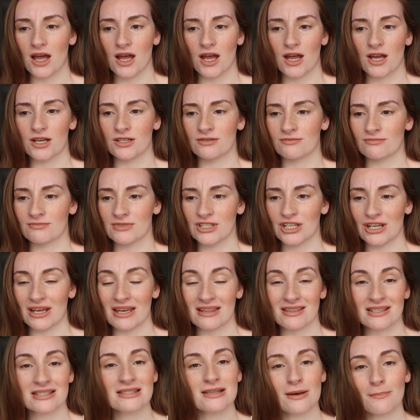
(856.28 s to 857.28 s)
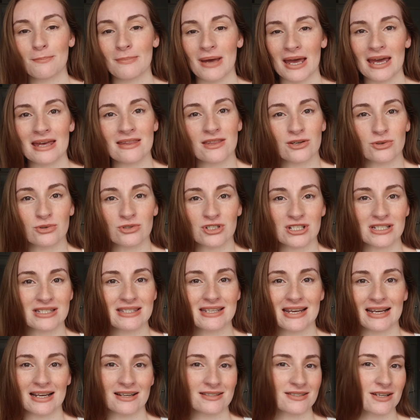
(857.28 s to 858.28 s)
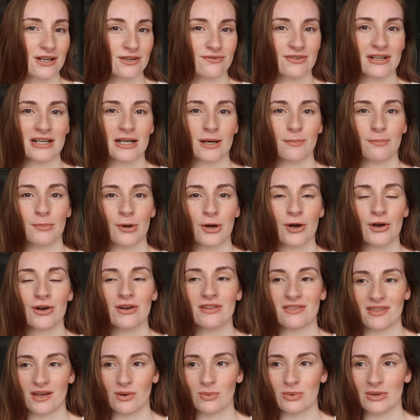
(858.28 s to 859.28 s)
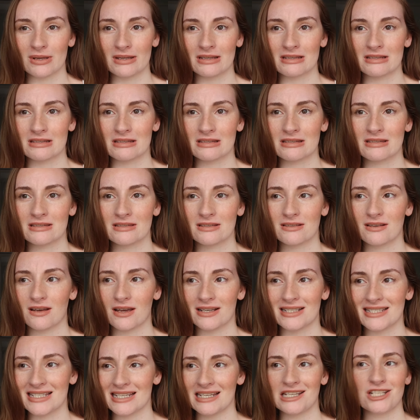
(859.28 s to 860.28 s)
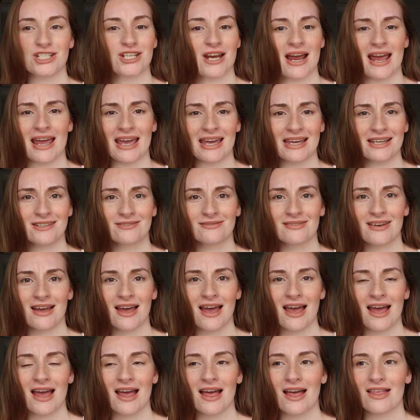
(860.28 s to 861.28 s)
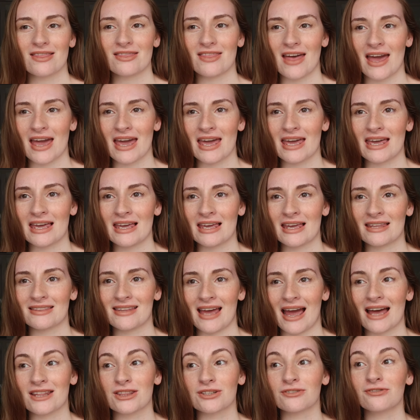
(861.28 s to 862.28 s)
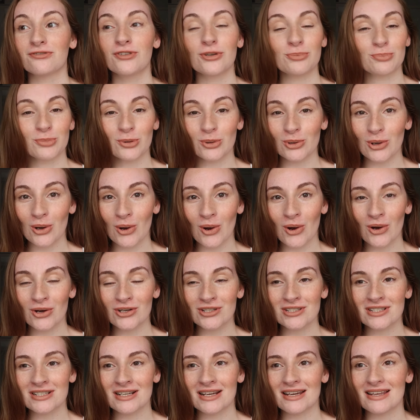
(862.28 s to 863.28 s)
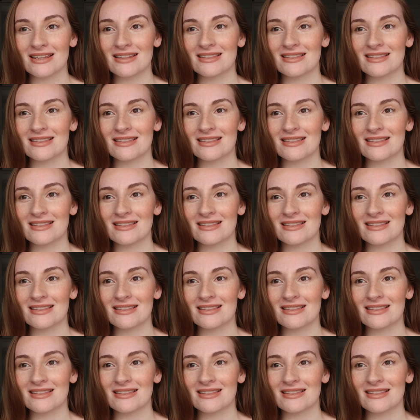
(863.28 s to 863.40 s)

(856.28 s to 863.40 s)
and, you know, either sunbathing or just sitting outside and reading a book. There was a DJ, they had the football on,